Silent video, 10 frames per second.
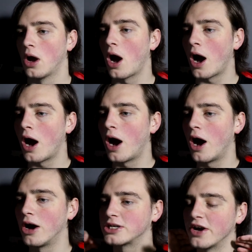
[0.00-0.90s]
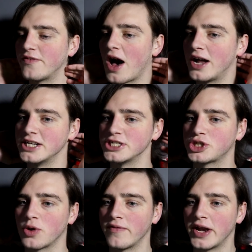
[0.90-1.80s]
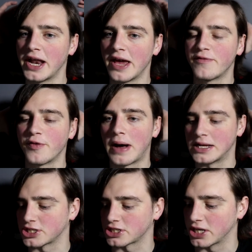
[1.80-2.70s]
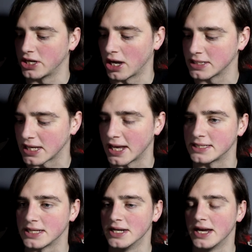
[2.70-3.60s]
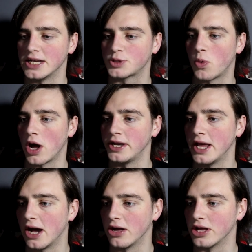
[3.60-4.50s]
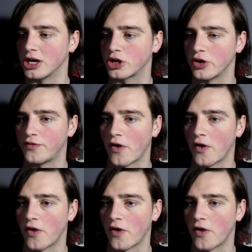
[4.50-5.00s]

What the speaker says: Oh, Cavani's driven it in for Manchester United. It's 1-0, a good